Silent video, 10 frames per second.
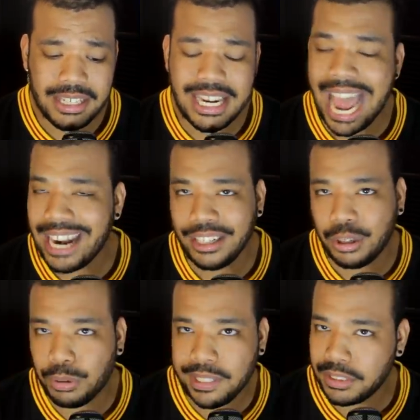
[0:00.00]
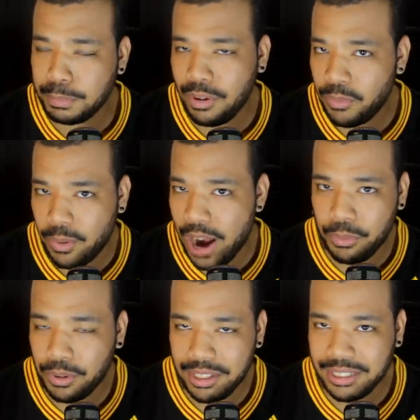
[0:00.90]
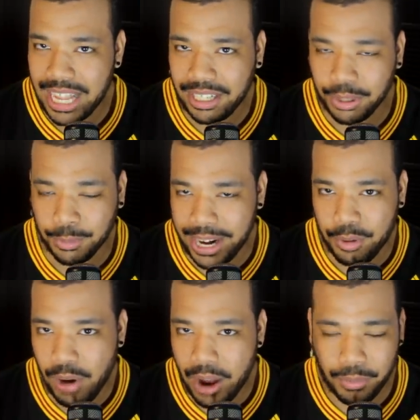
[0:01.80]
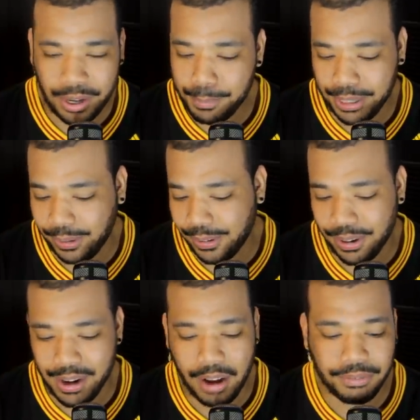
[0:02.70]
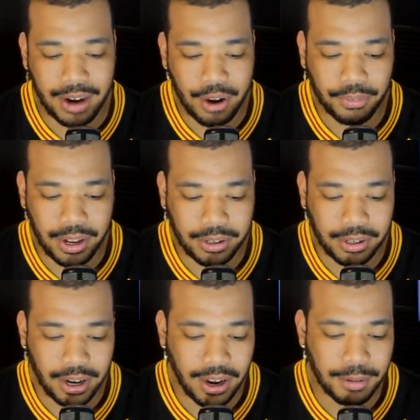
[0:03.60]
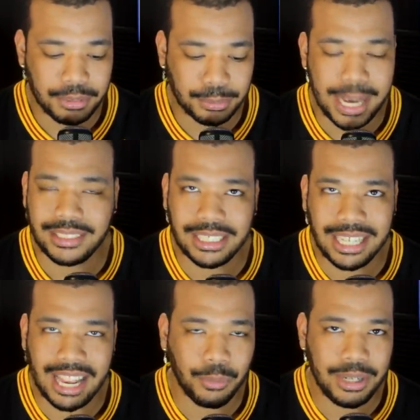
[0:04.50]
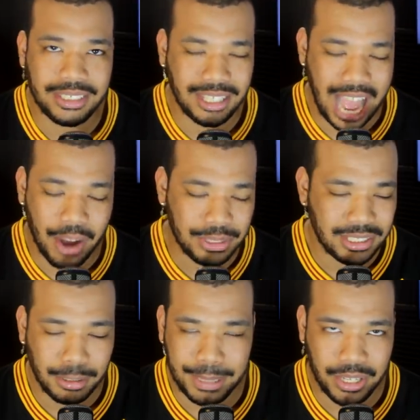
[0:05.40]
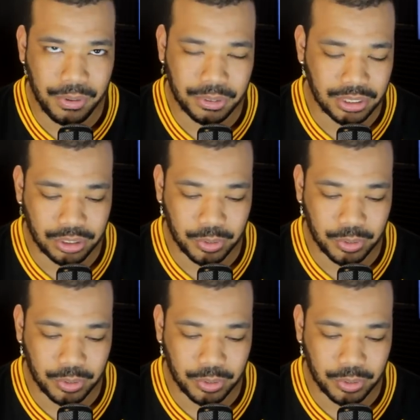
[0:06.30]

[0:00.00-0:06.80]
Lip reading: Not a crisp route runner, not a great route runner, but a good enough route runner, especially like when he's how he's going to be used in a